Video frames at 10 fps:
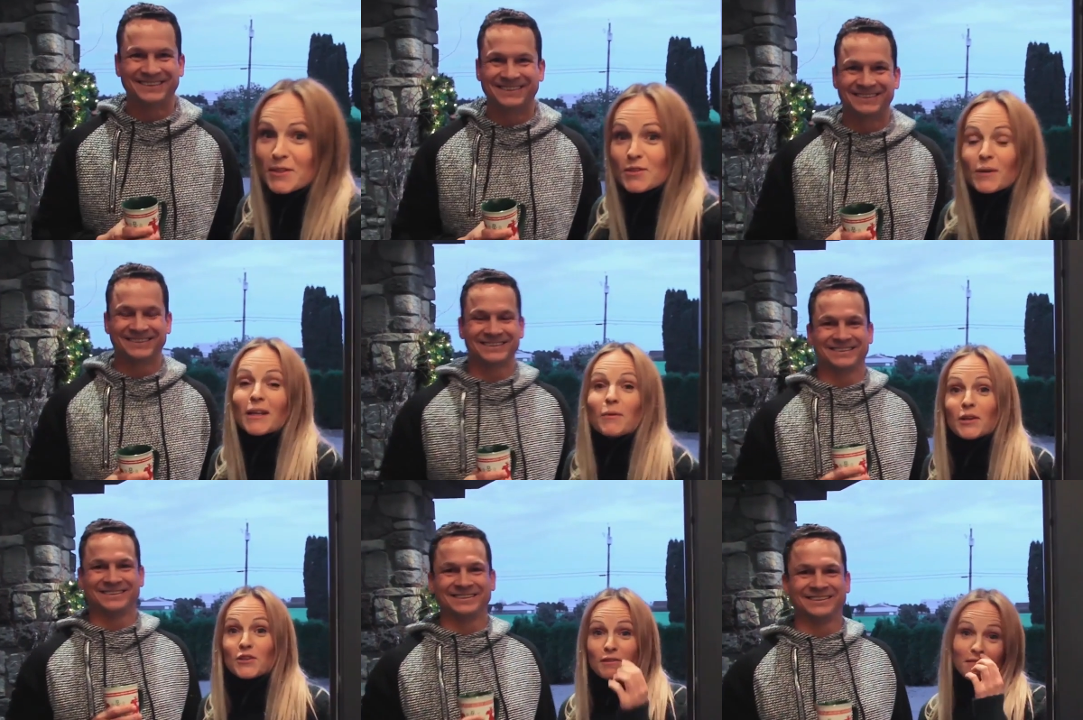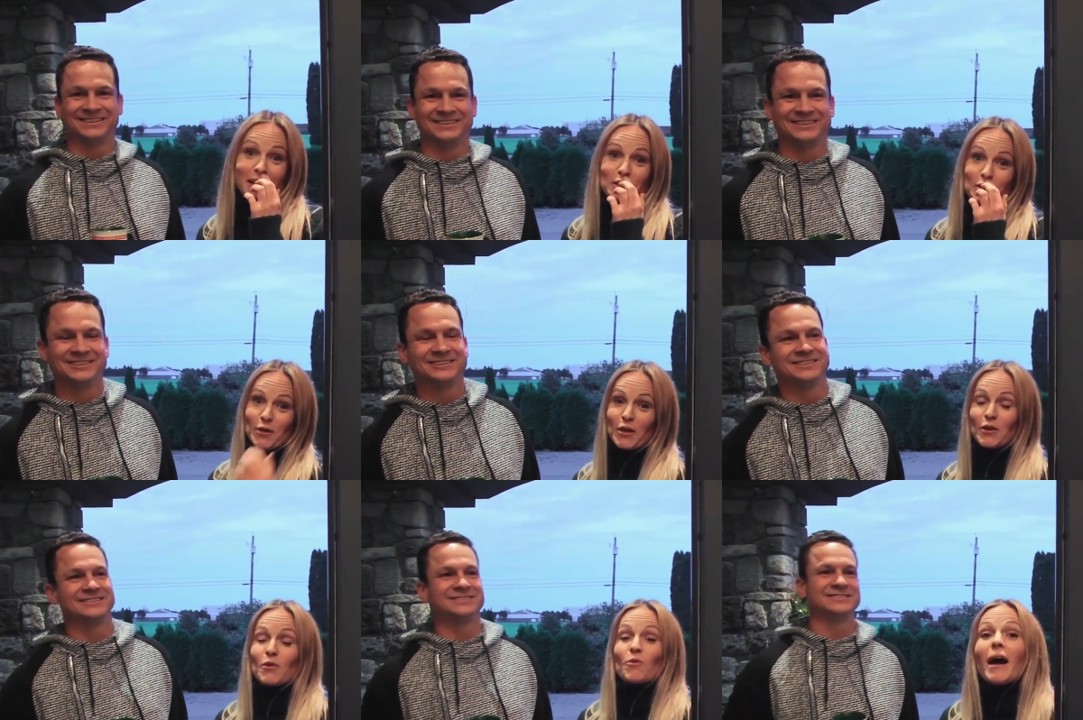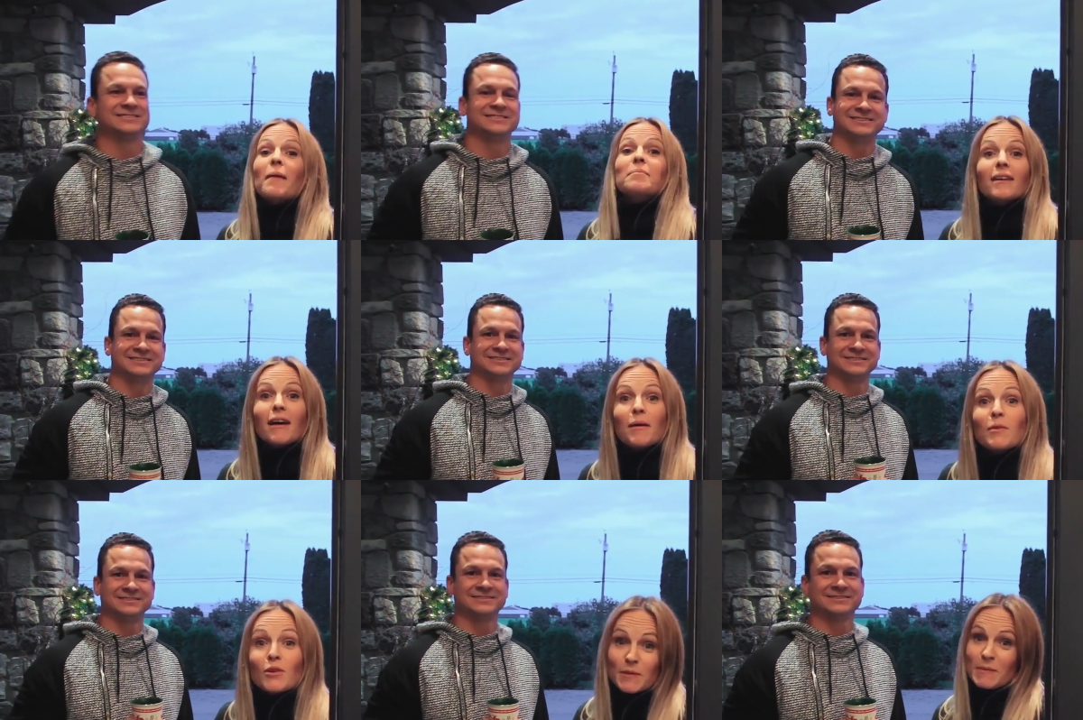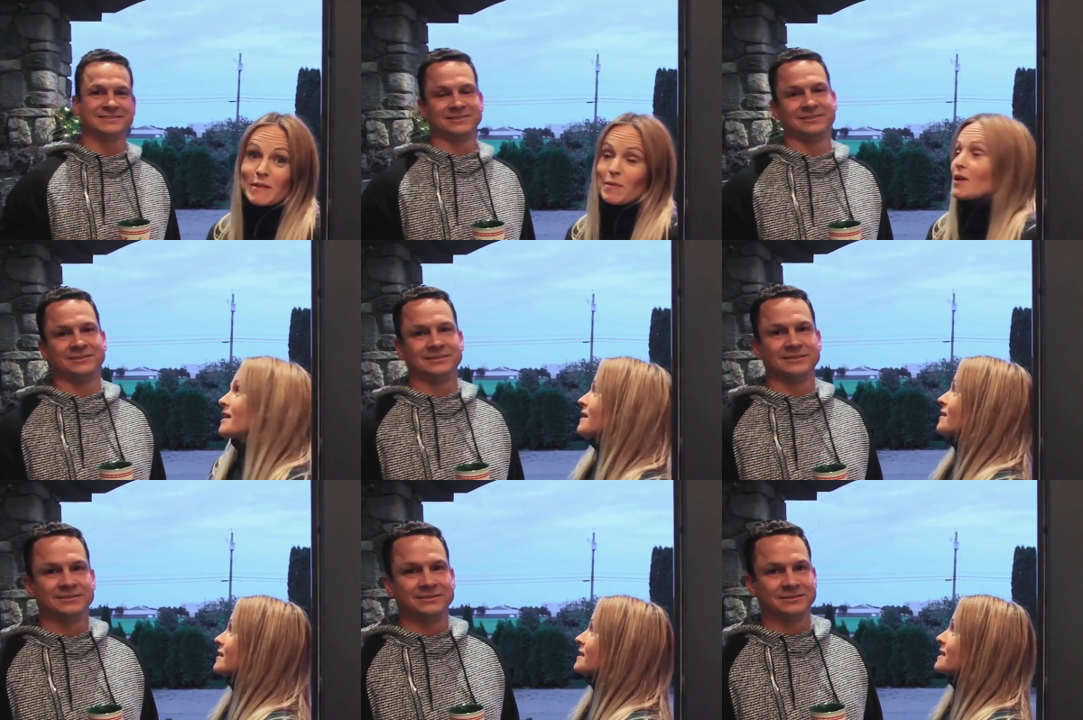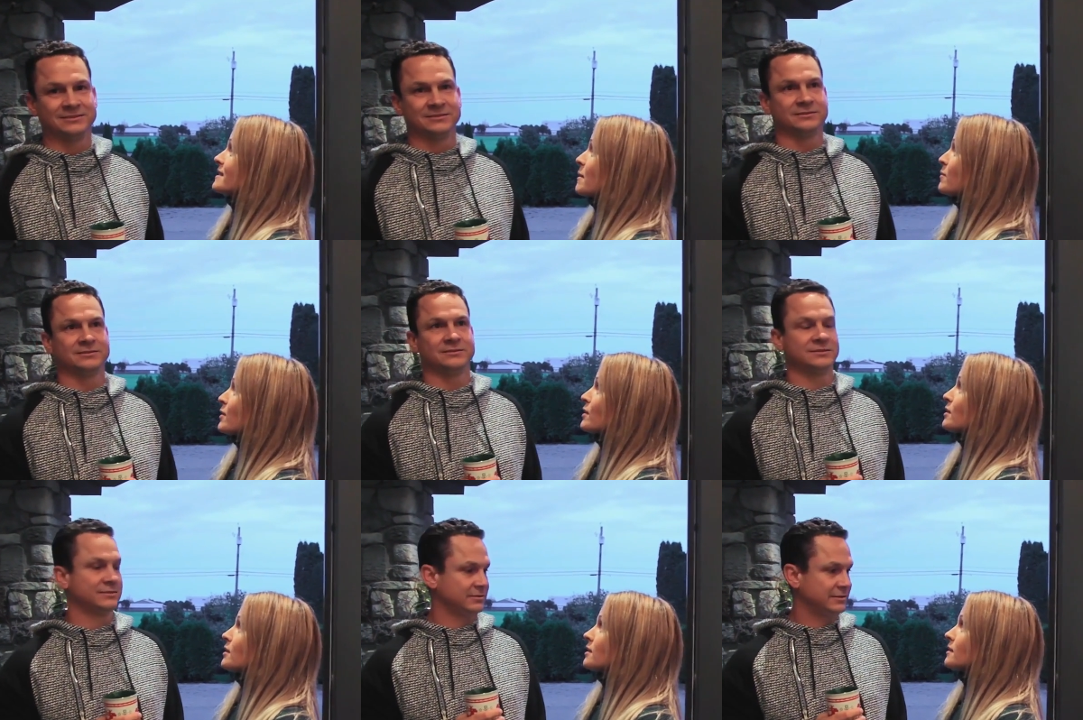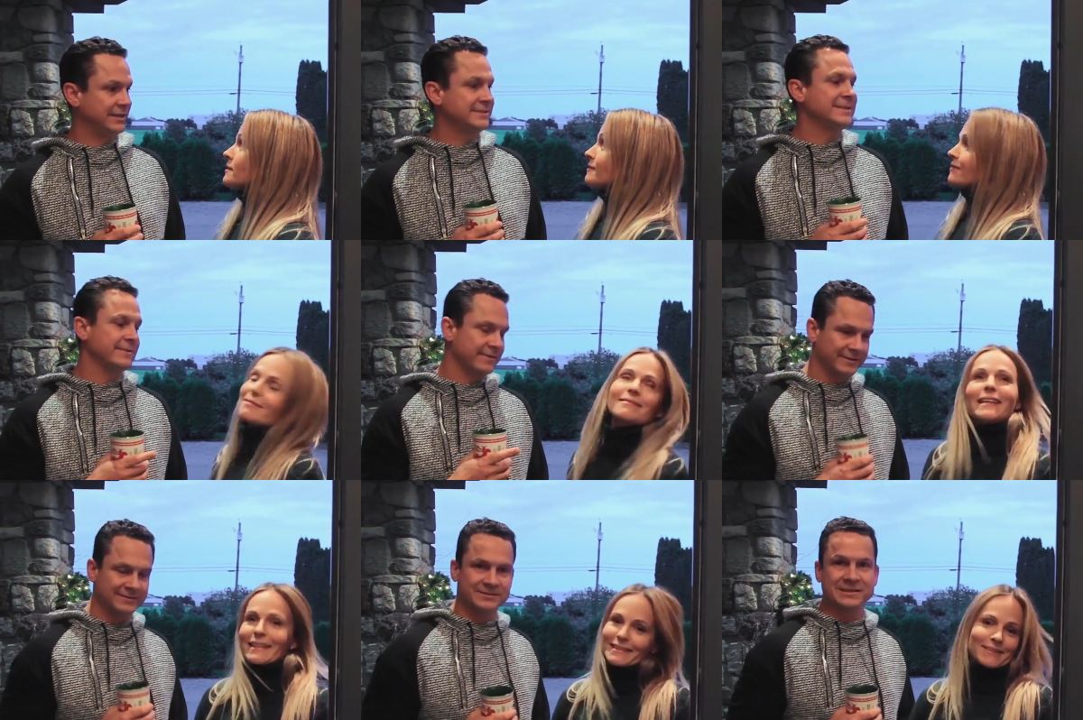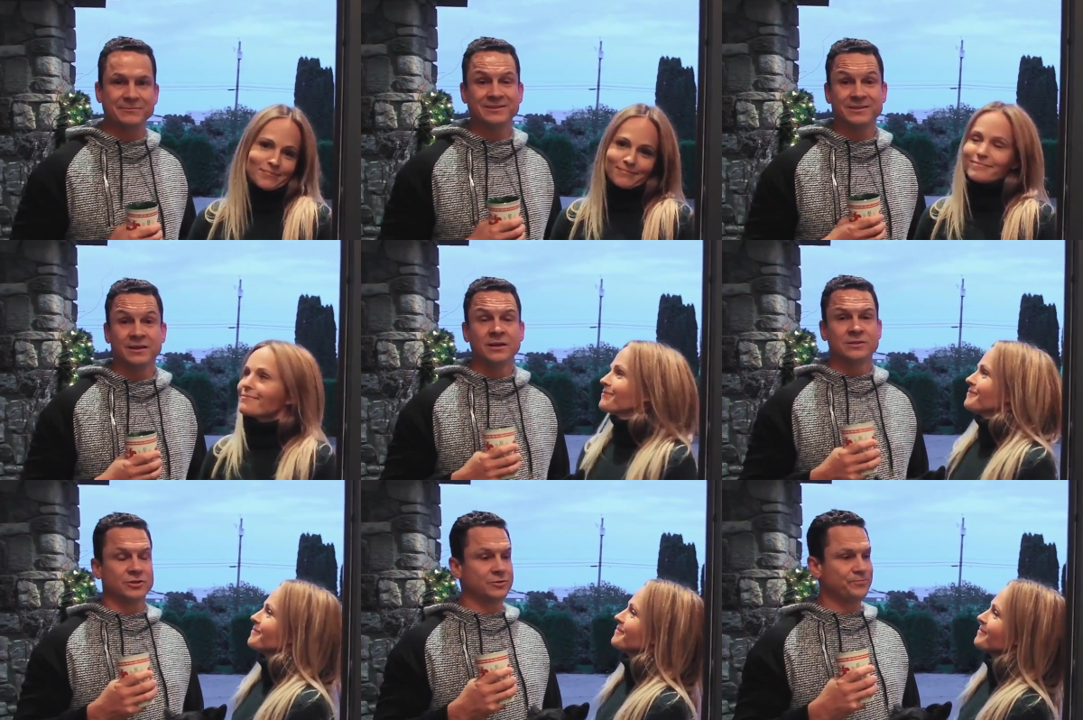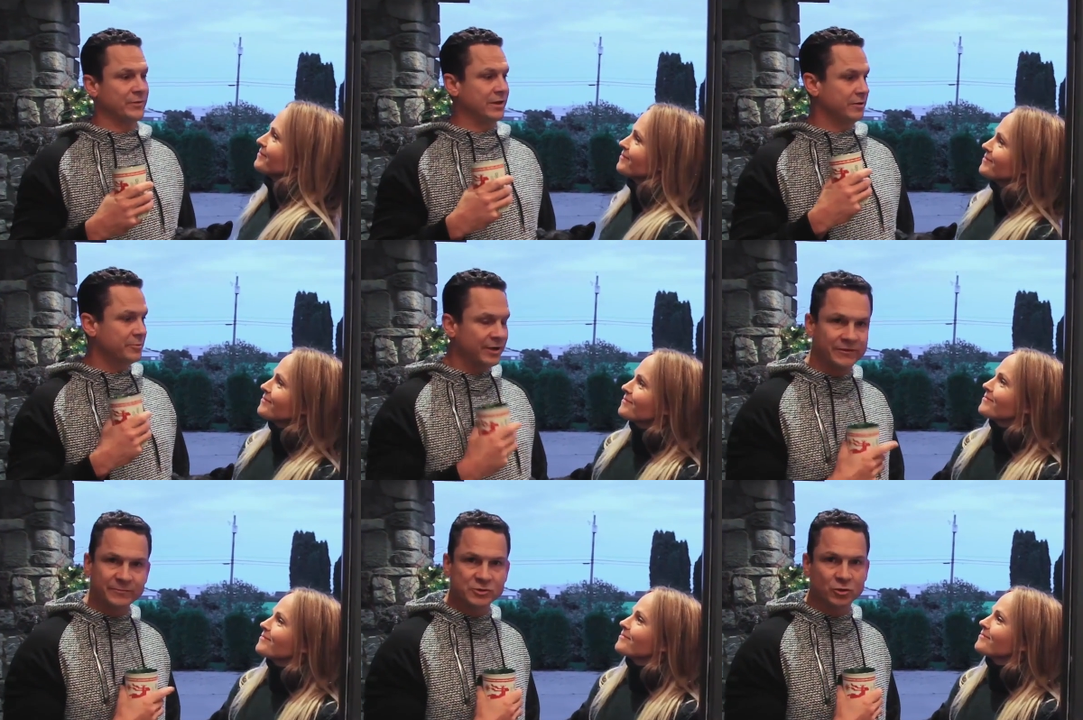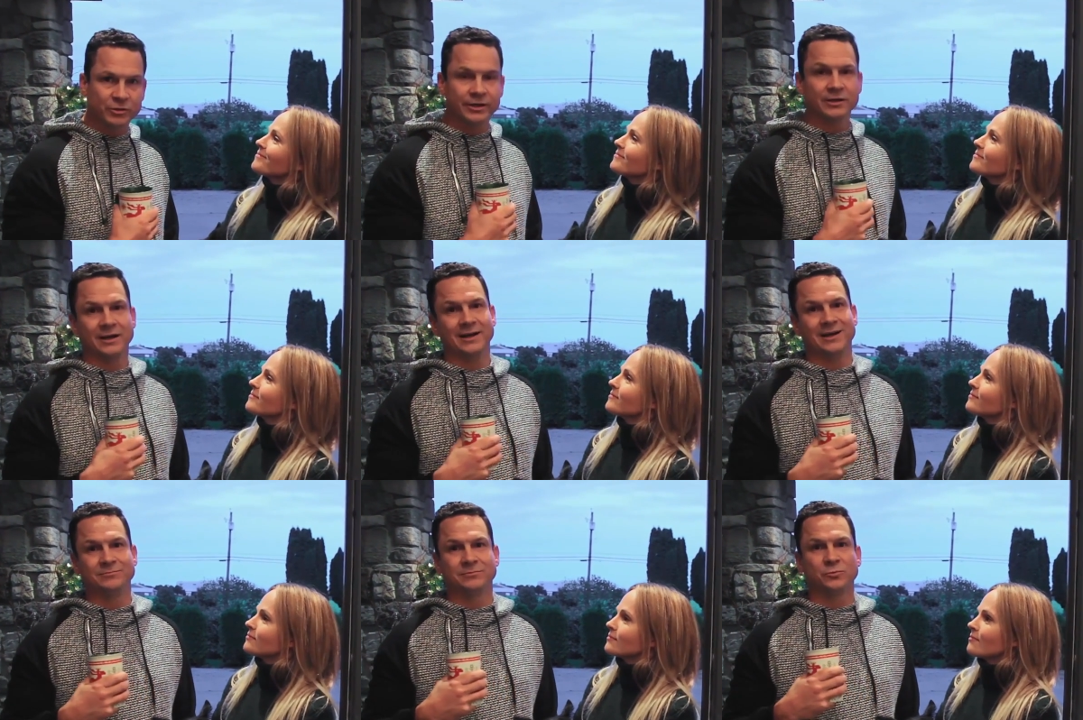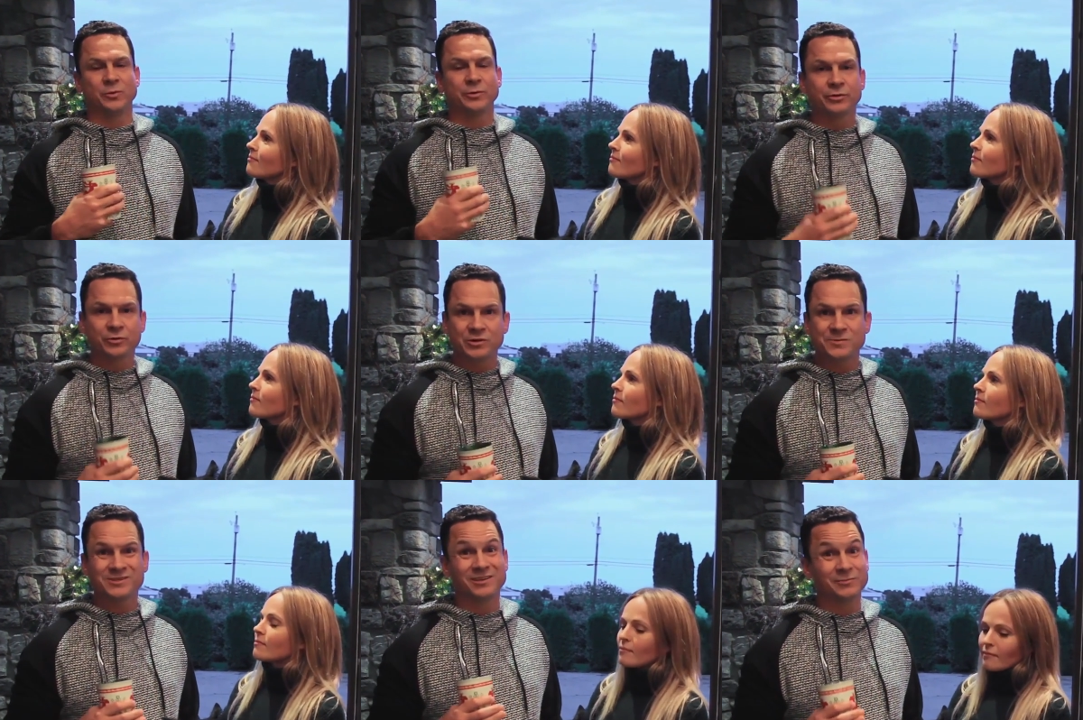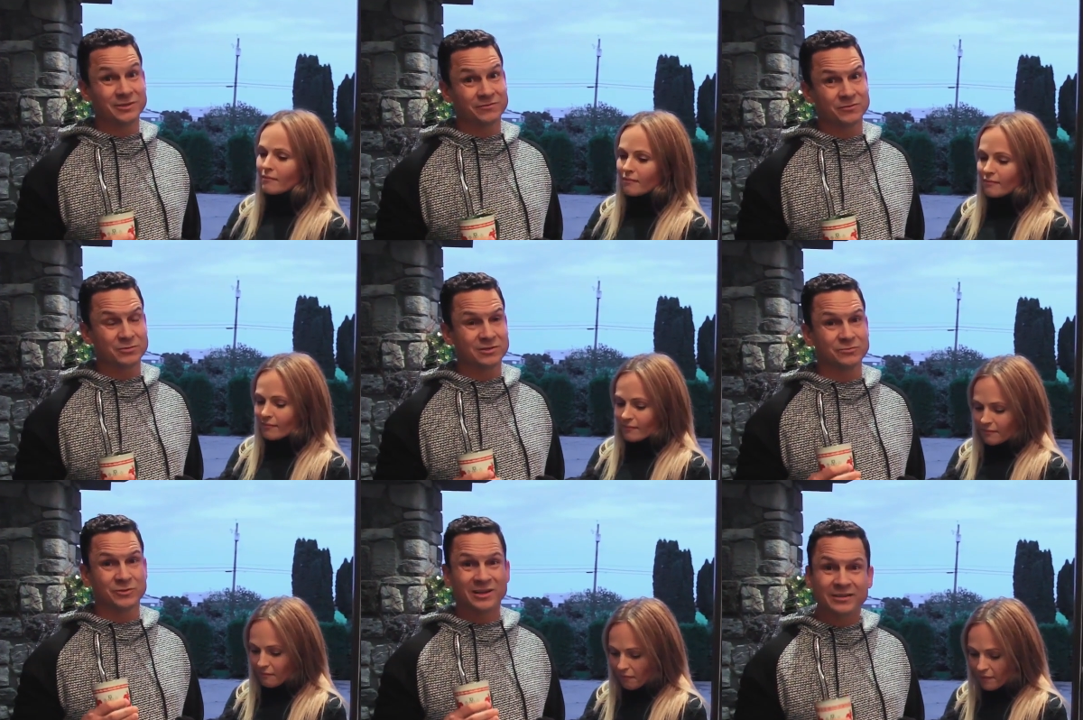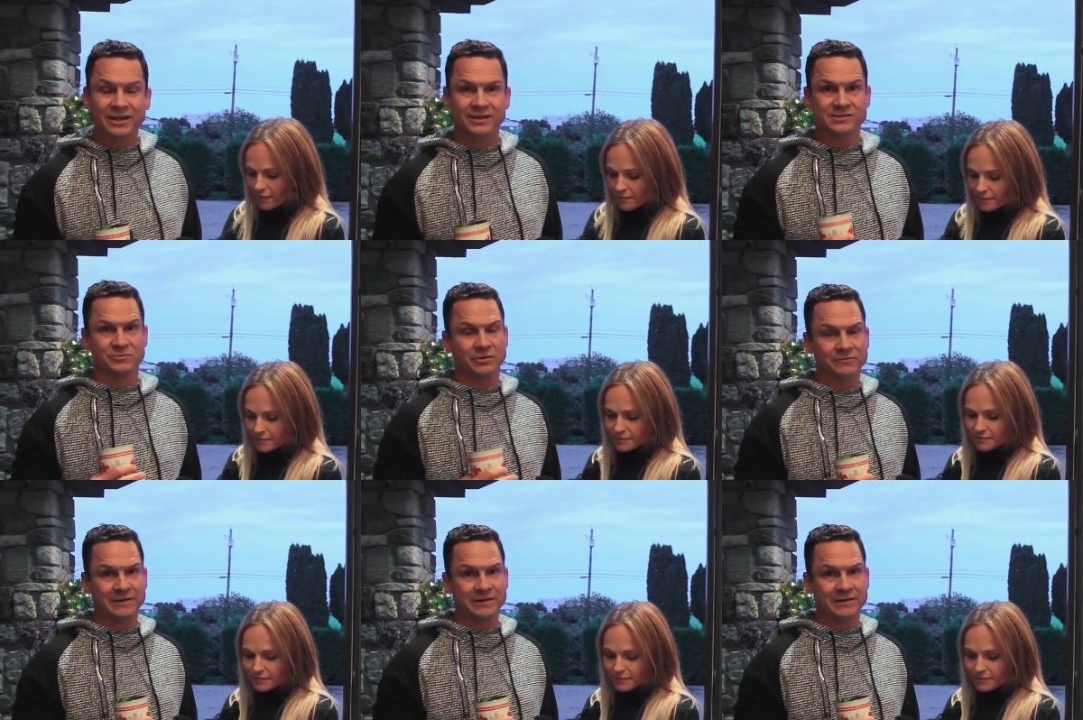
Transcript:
Speaker 1: We just quickly wanted to invite you to our wrapped up Christmas party on December
Speaker 2: 18th, yep. December 18th. So Irene and I have been talking. Um, we want to do Christmas a little bit different with, with our kids and with our